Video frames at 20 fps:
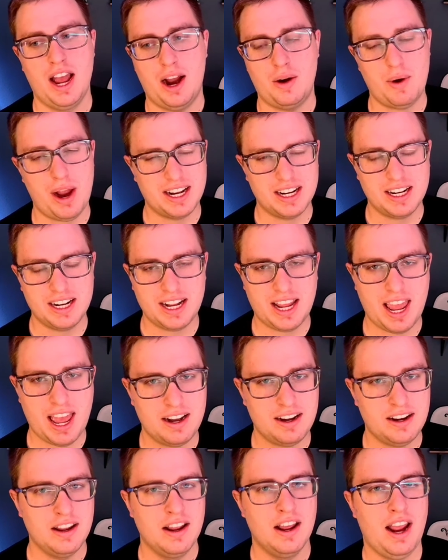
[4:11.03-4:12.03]
I ran it
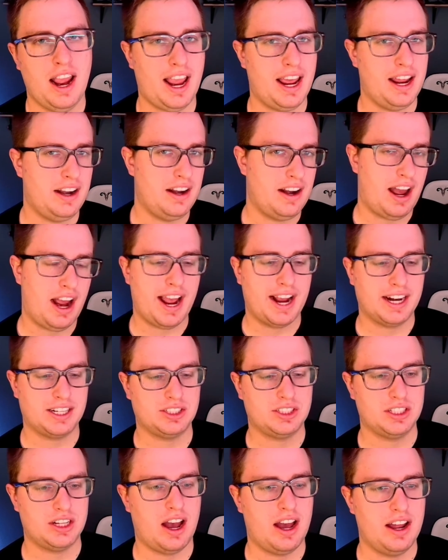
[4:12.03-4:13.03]
again, and I
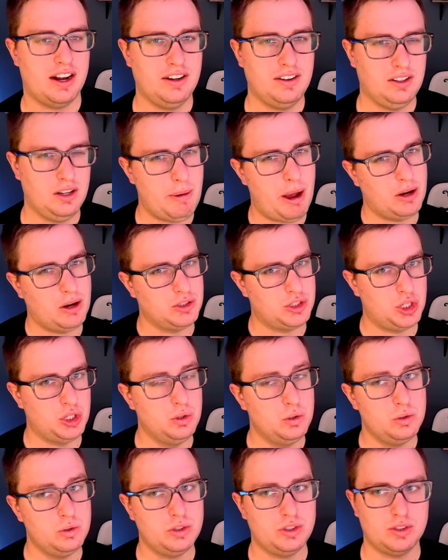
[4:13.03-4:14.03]
actually got about 2.